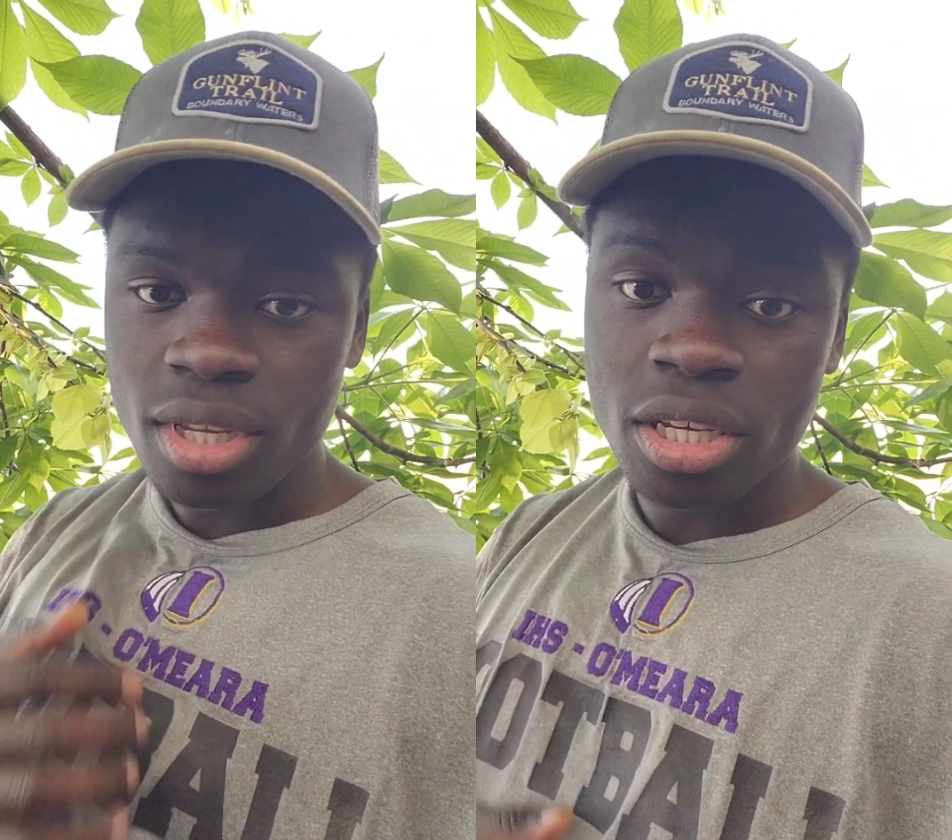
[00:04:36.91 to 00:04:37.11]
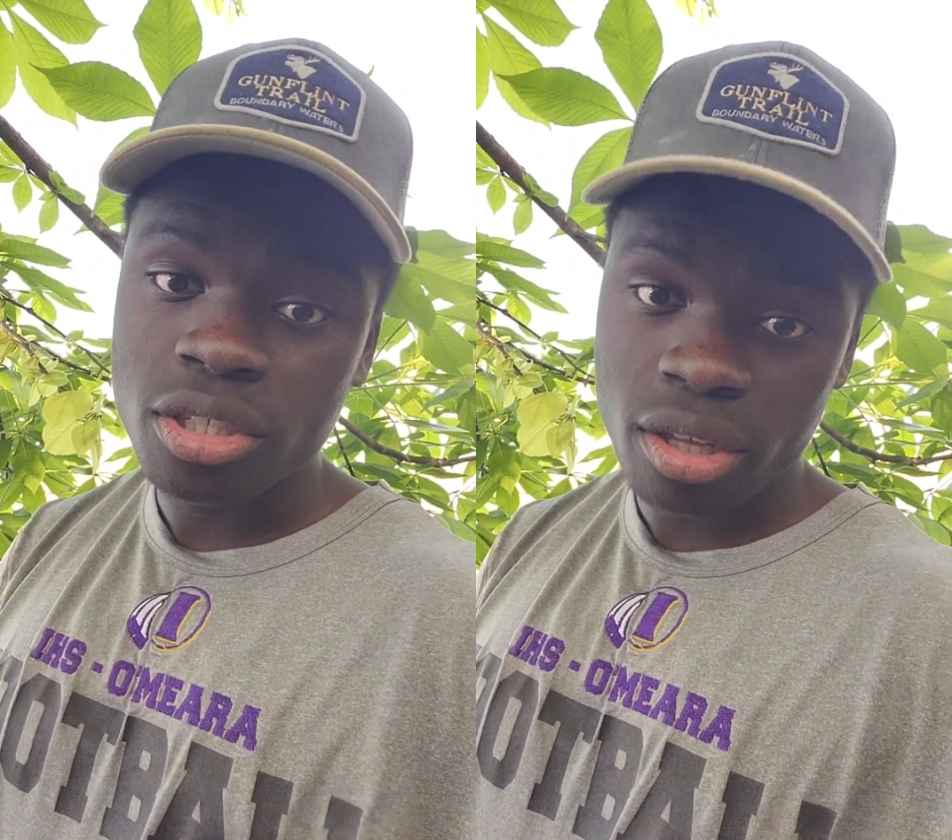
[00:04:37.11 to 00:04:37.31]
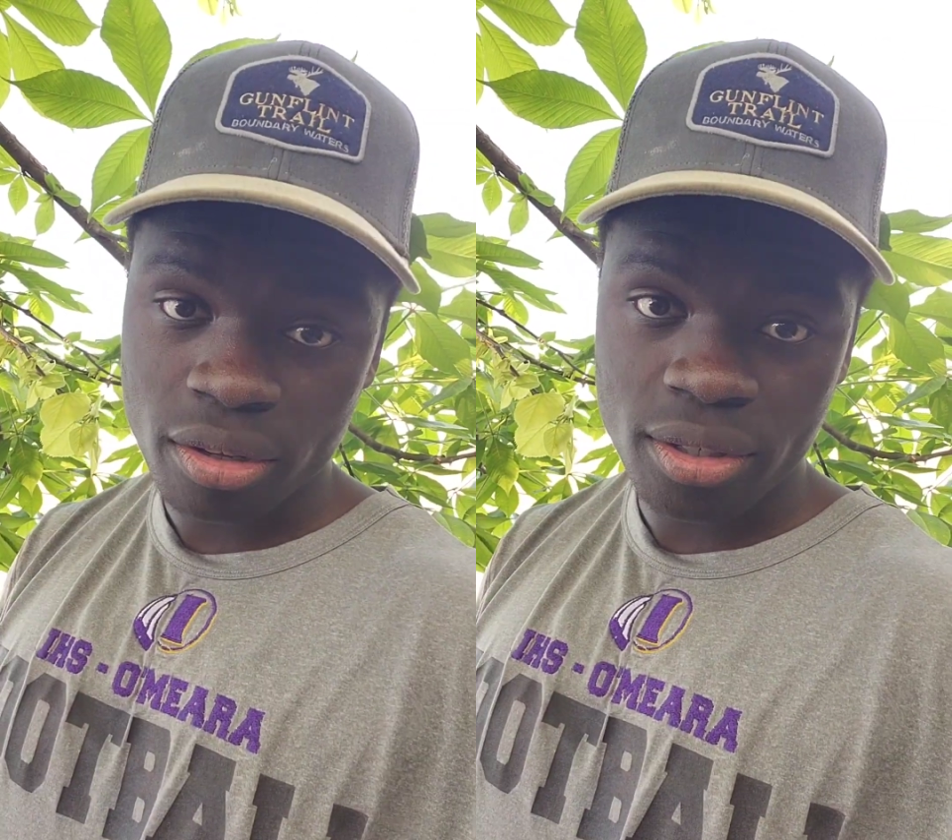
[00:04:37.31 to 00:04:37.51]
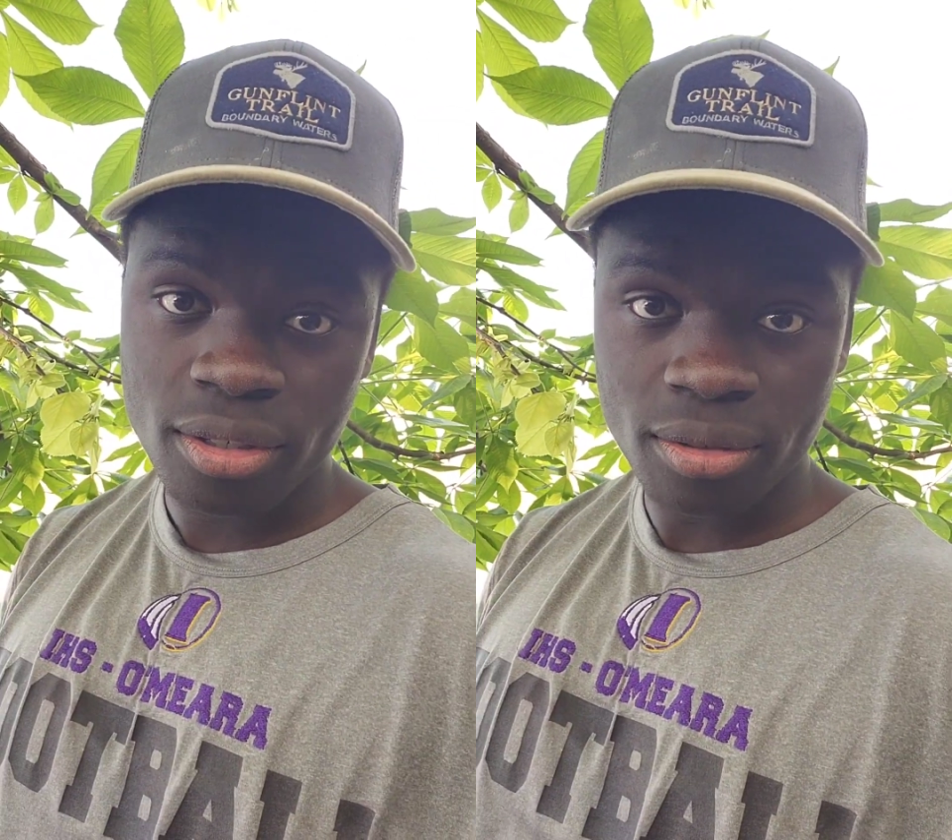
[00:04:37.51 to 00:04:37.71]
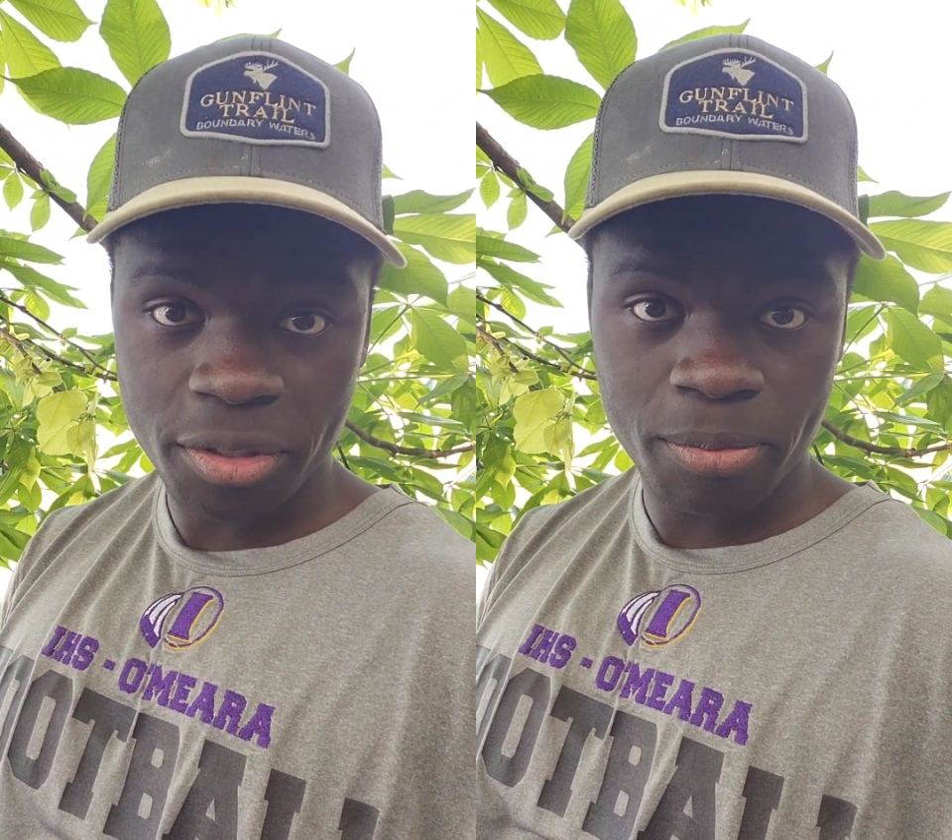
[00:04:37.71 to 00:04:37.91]
each
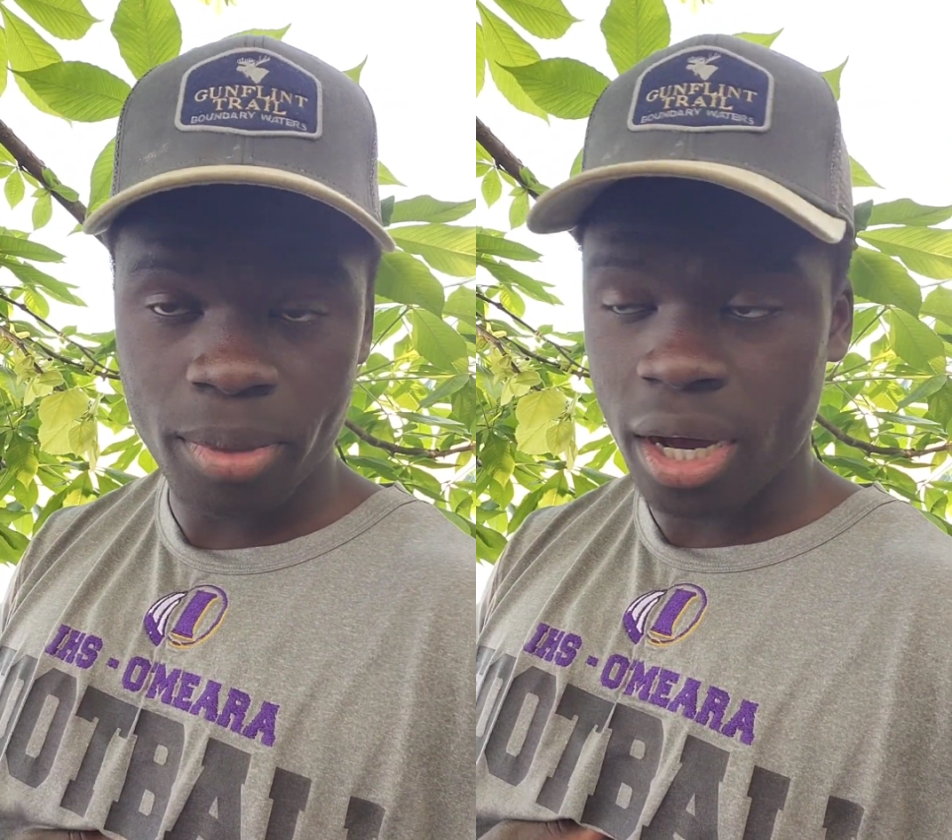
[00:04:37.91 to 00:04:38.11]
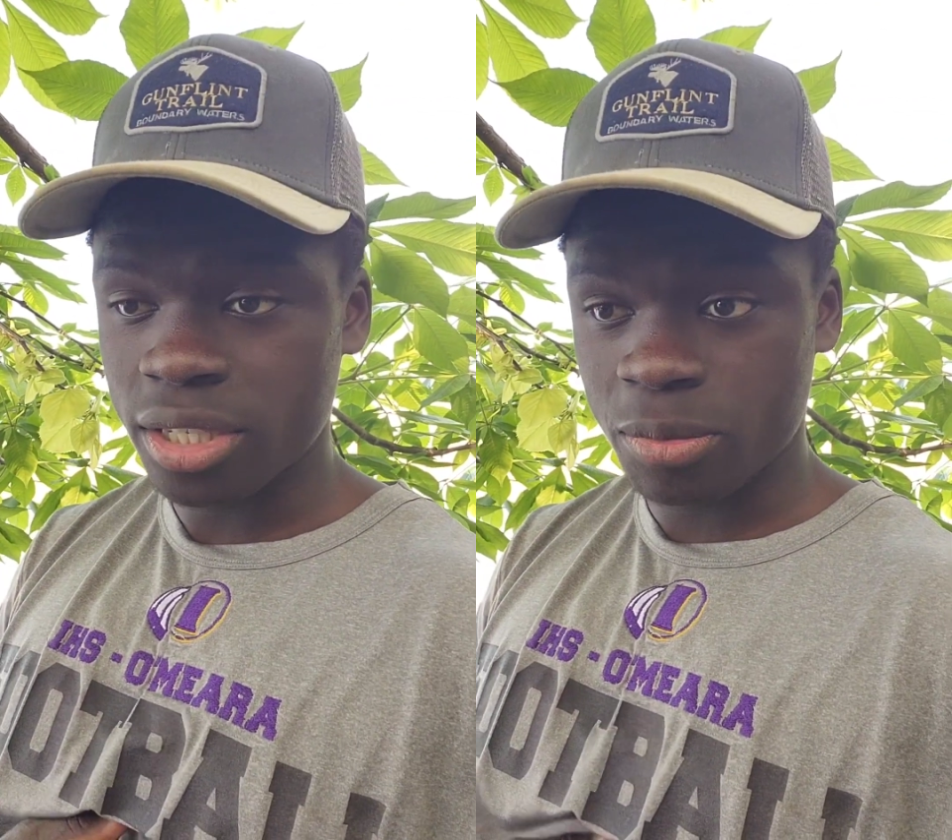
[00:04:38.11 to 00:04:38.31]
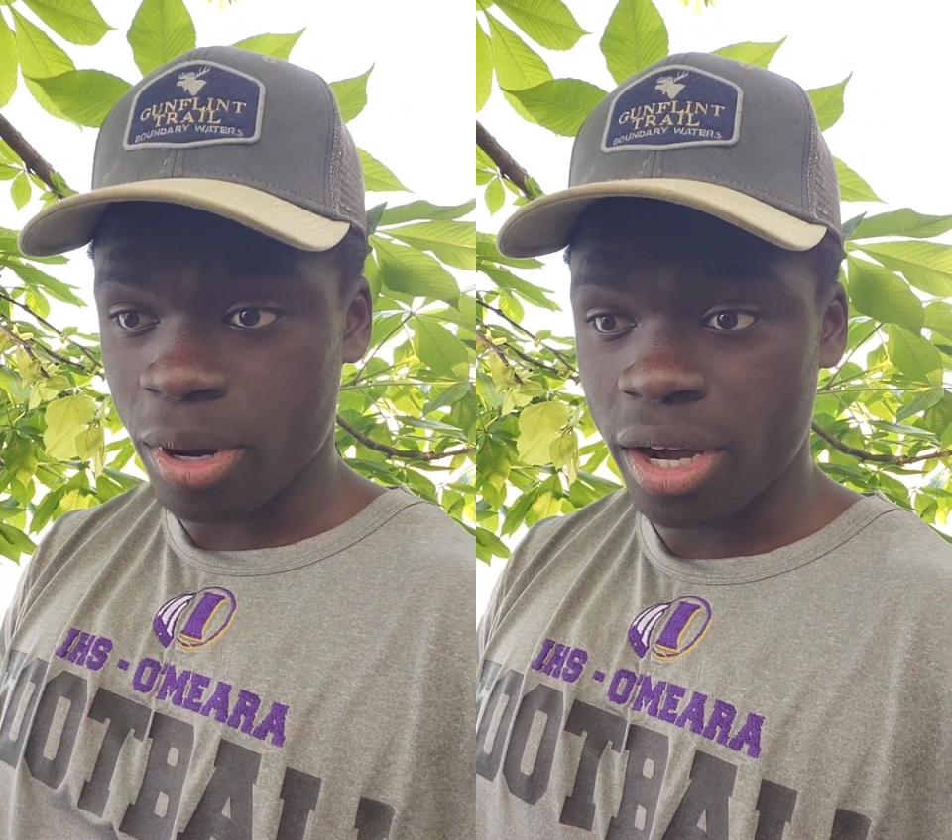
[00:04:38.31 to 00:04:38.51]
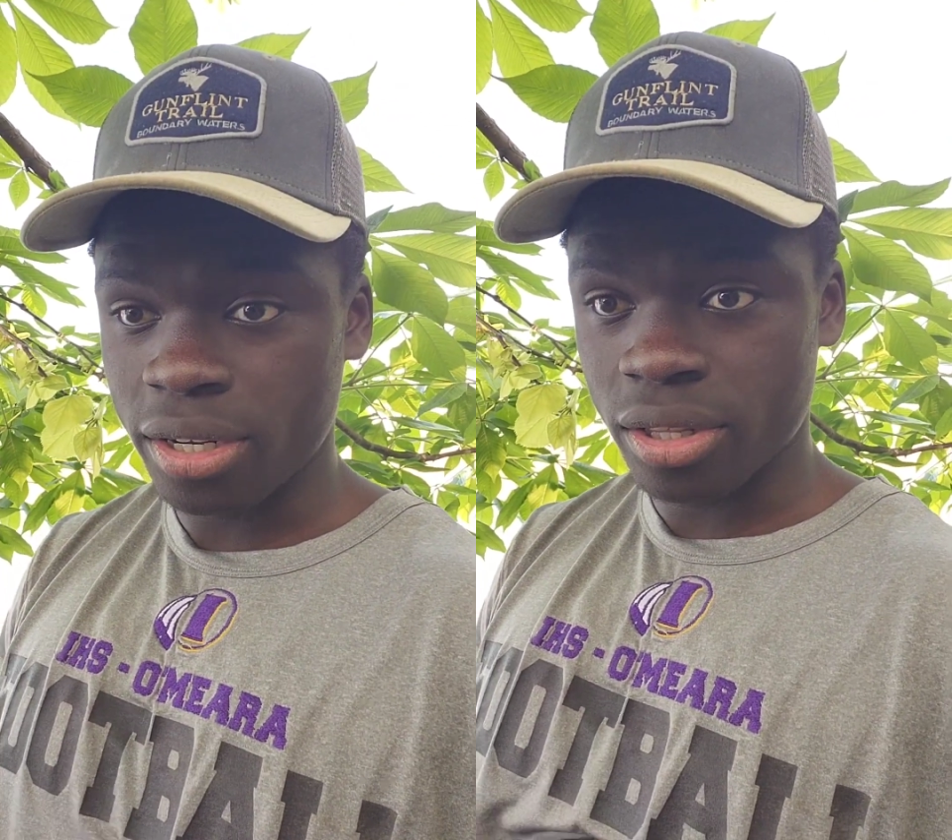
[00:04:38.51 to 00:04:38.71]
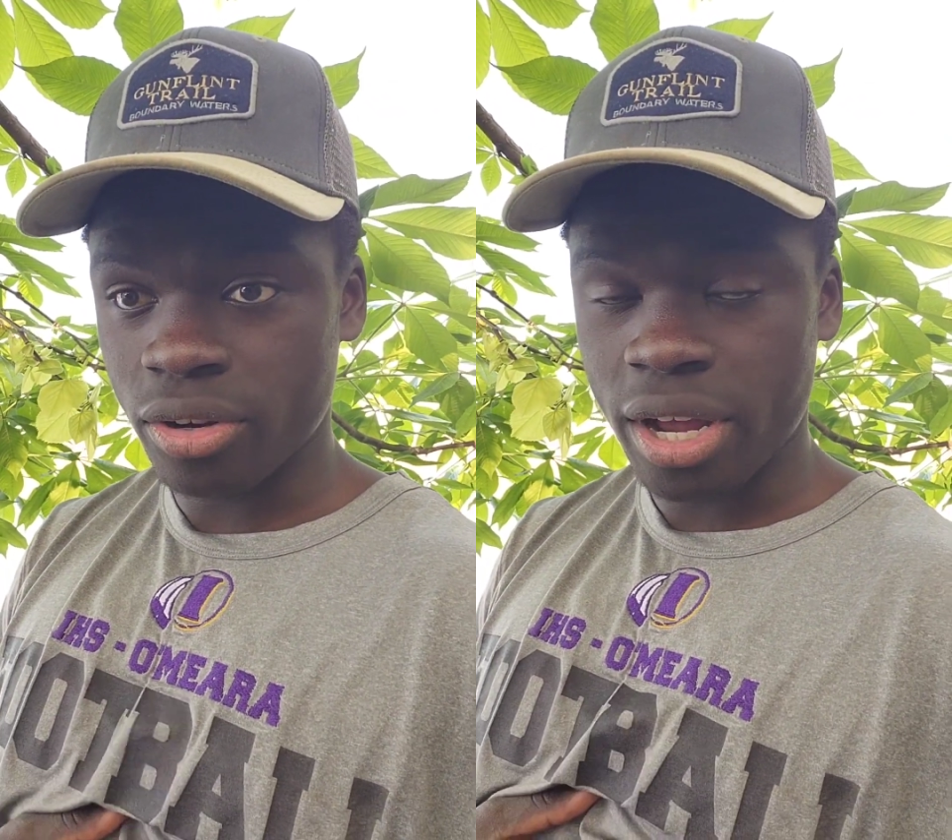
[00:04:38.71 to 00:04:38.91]
other's
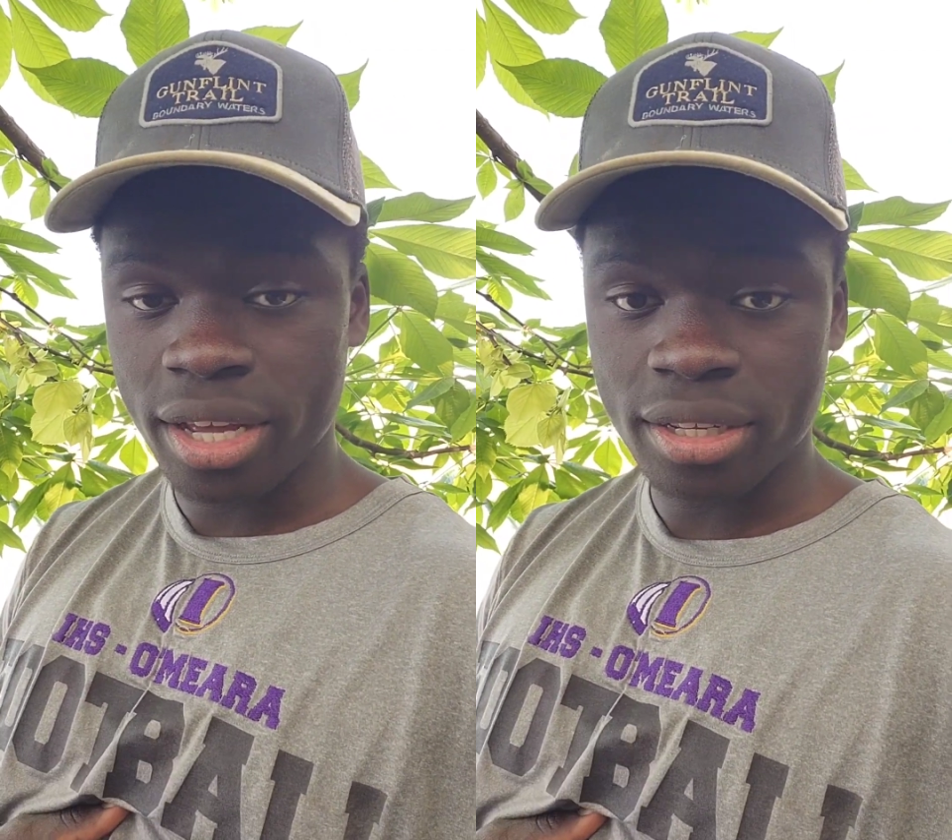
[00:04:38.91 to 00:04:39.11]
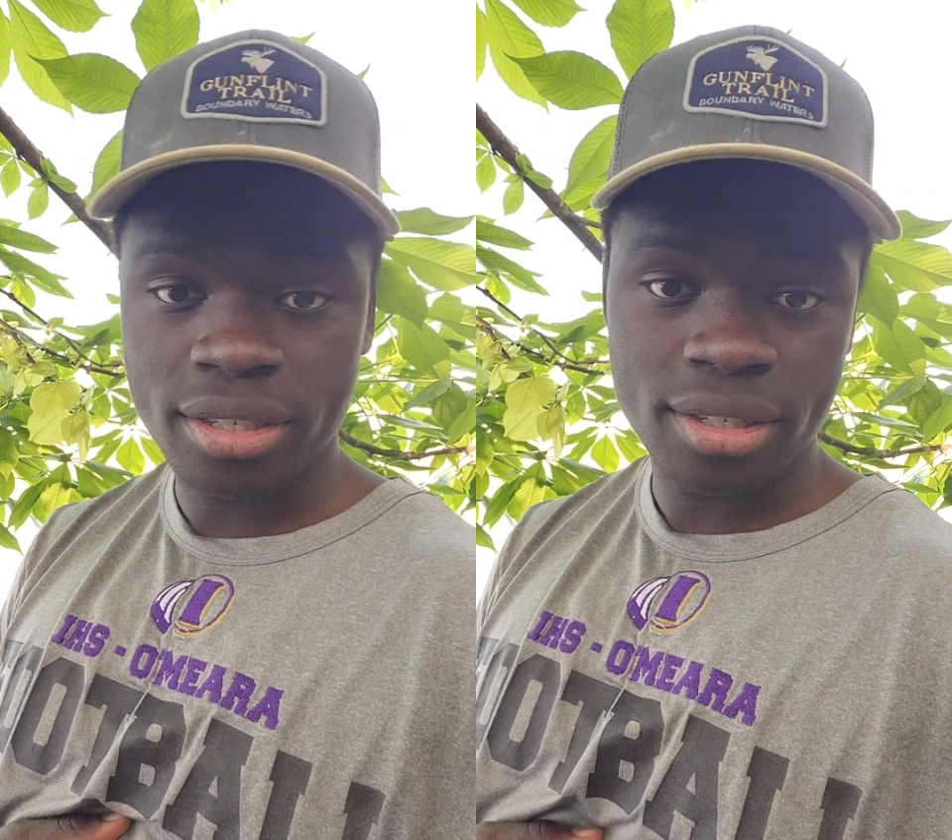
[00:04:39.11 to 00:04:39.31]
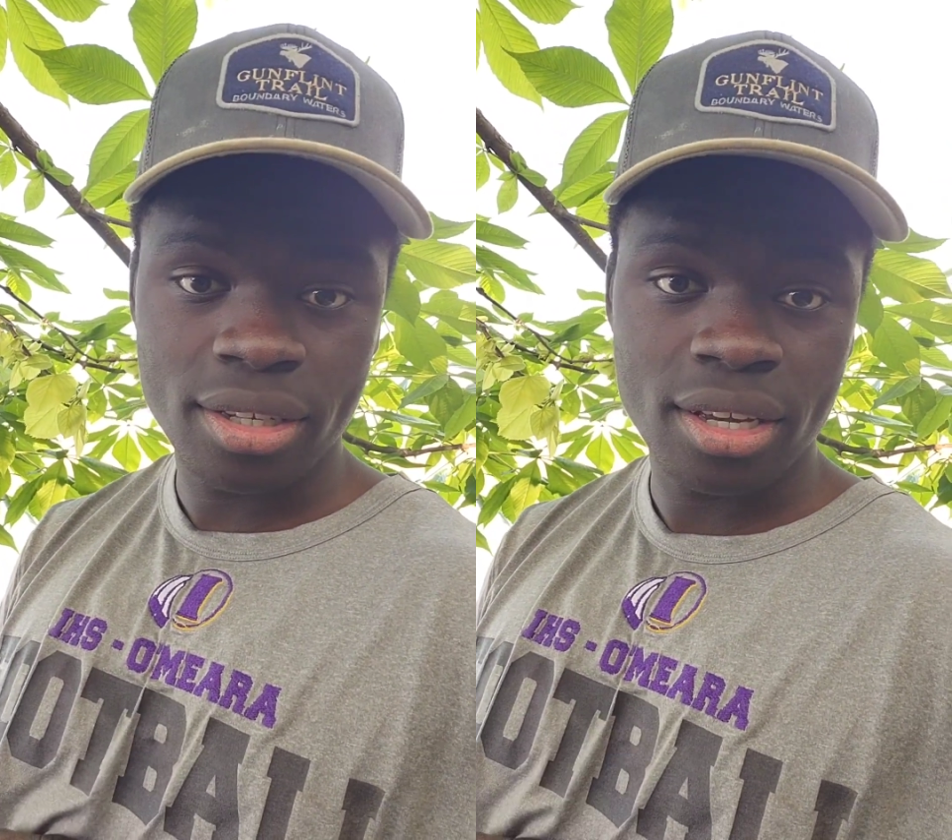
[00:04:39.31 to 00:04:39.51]
spawn, their eggs.